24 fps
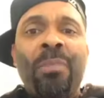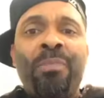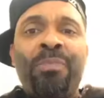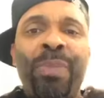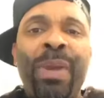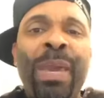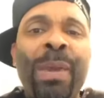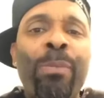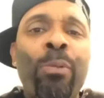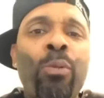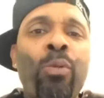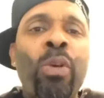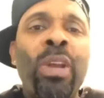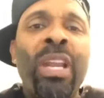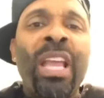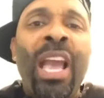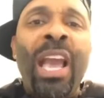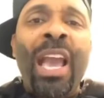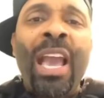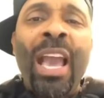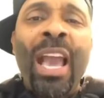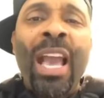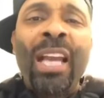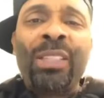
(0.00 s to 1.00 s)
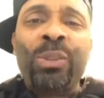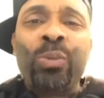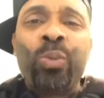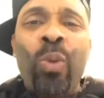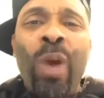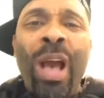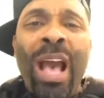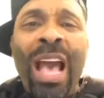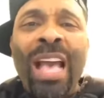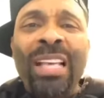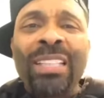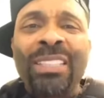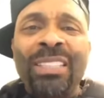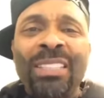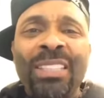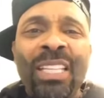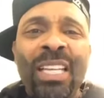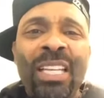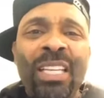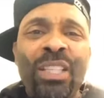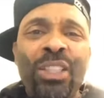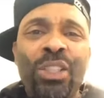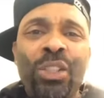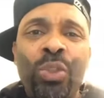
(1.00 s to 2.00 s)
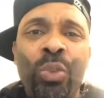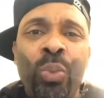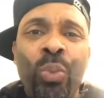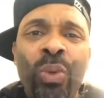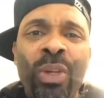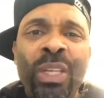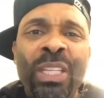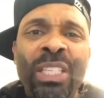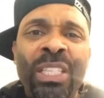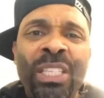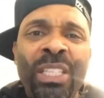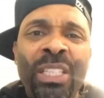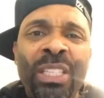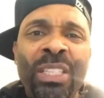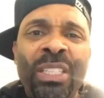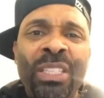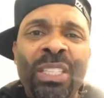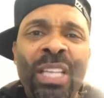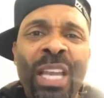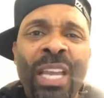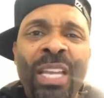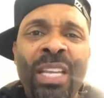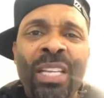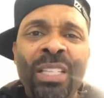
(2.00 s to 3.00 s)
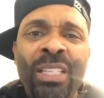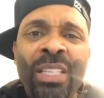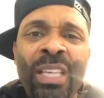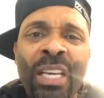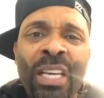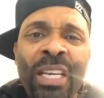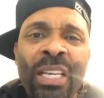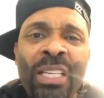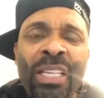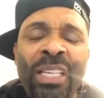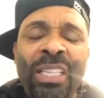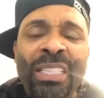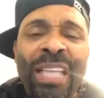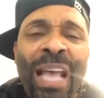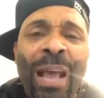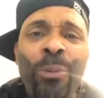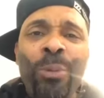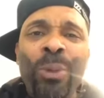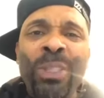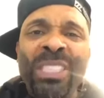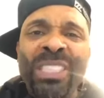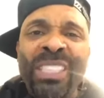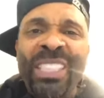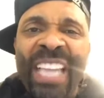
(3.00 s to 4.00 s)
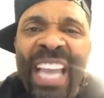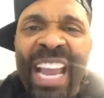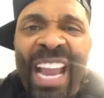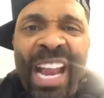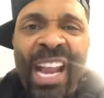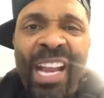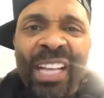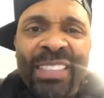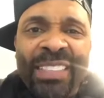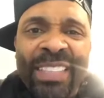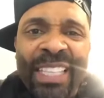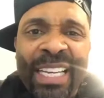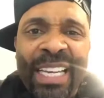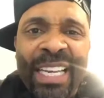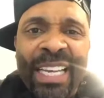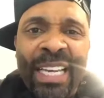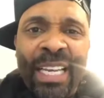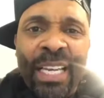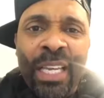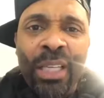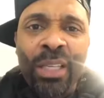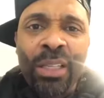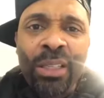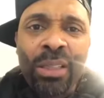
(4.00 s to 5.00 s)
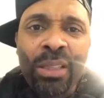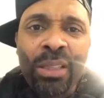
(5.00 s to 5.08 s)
People want to ask why I said it 20 years later, because I was scared then.